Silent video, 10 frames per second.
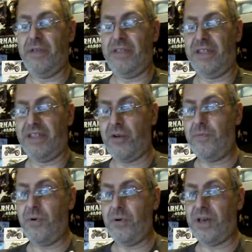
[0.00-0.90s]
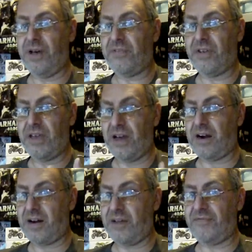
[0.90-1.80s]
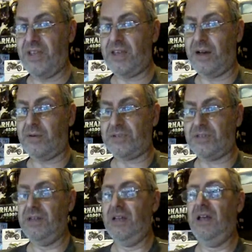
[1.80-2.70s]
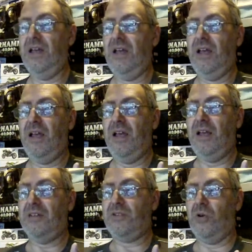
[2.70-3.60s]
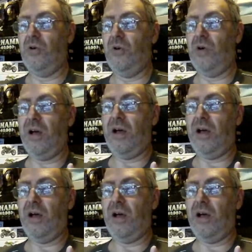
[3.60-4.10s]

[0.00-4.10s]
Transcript: They now both have cartograph decals. So